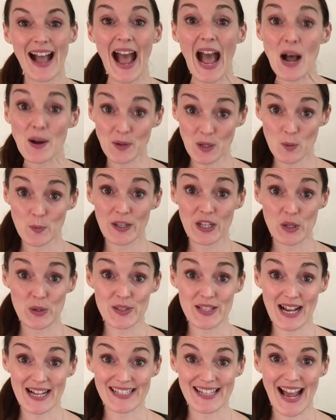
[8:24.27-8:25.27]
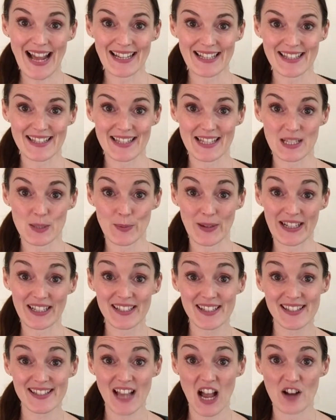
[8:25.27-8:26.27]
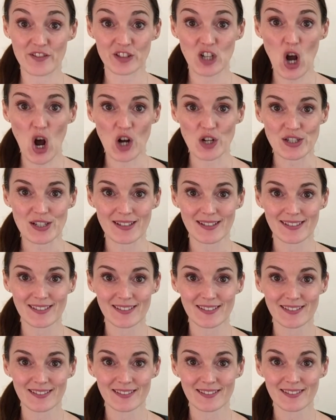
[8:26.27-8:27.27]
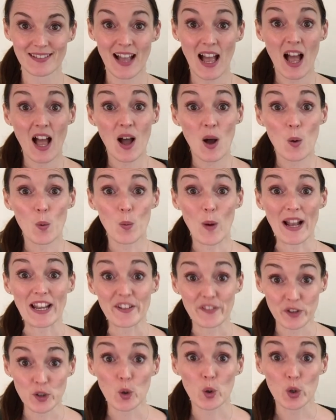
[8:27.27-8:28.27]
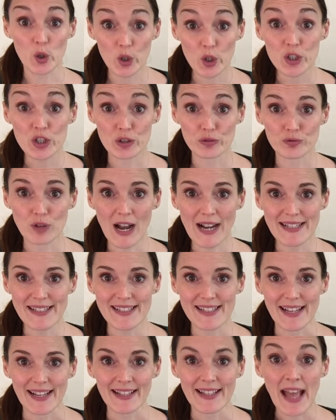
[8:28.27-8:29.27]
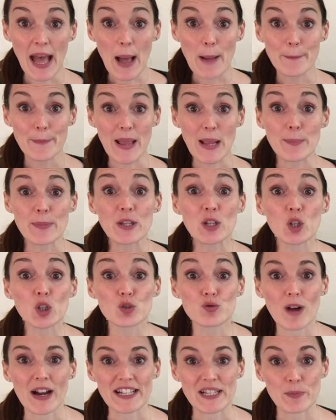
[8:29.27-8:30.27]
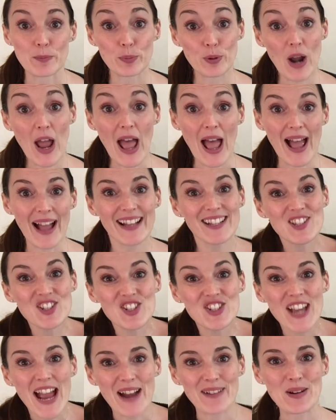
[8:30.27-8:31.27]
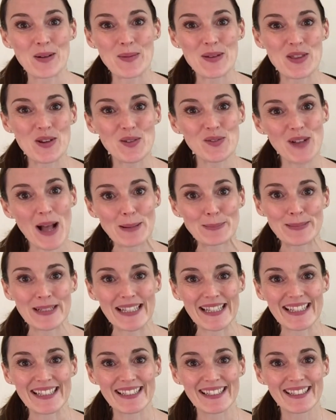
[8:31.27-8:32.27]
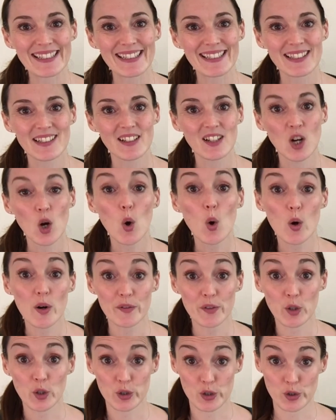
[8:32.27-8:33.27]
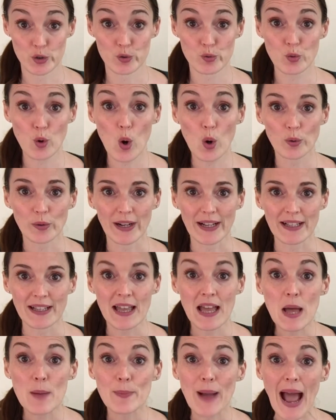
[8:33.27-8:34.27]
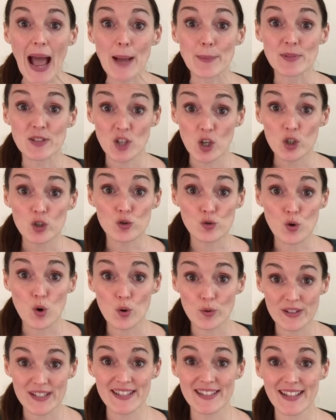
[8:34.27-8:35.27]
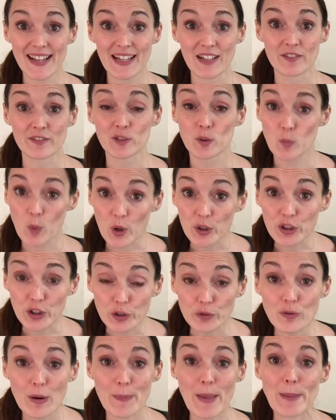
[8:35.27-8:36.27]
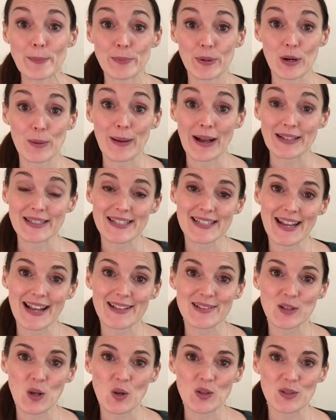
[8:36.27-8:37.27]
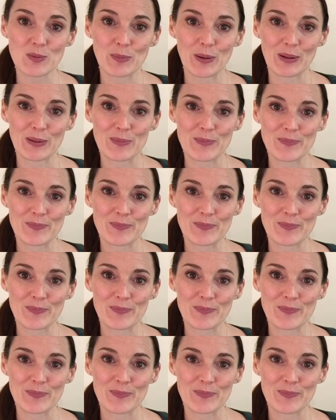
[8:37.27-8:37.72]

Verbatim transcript: How can we use our talents this week to serve God? Well, if you're good at writing, maybe you could write a prayer and share it with your family. Or if you're good at drawing, perhaps draw a scene from what you remember about today's gospel.